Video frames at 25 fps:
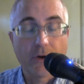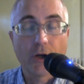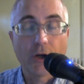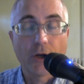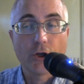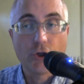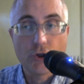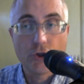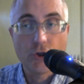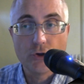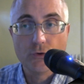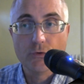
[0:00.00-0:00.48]
a
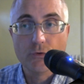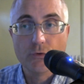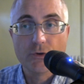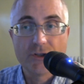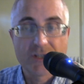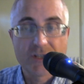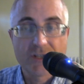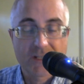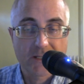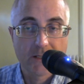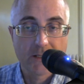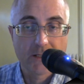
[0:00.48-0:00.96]

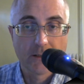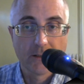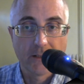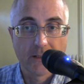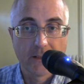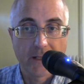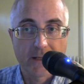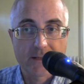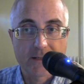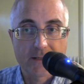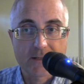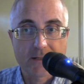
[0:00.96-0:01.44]
huge skill
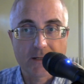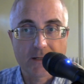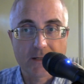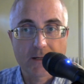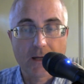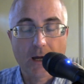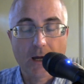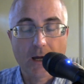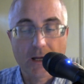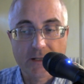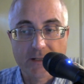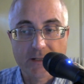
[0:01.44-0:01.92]
list and
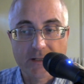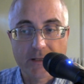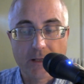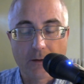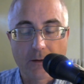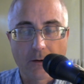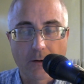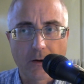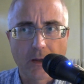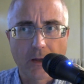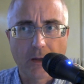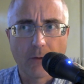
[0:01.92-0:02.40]
constantly
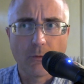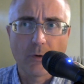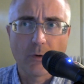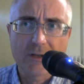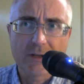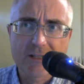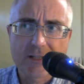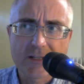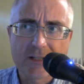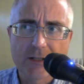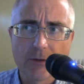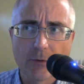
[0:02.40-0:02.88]
think, okay,
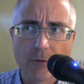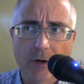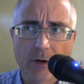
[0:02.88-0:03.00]
what skill would